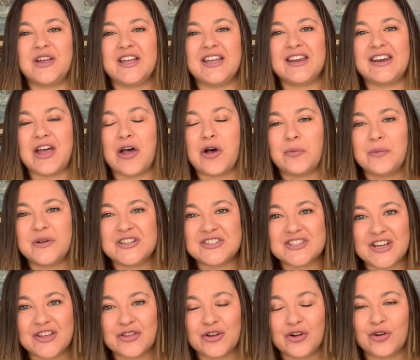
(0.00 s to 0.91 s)
help each
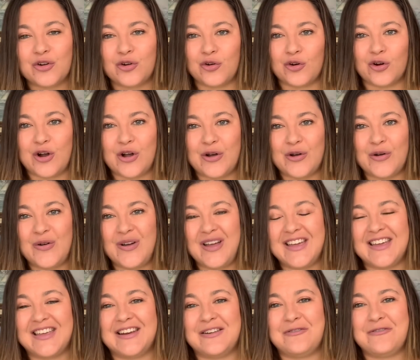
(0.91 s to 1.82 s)
other grow
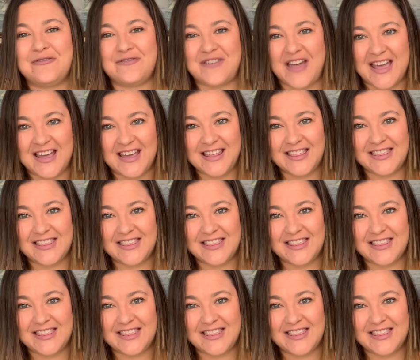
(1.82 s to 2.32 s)
in faith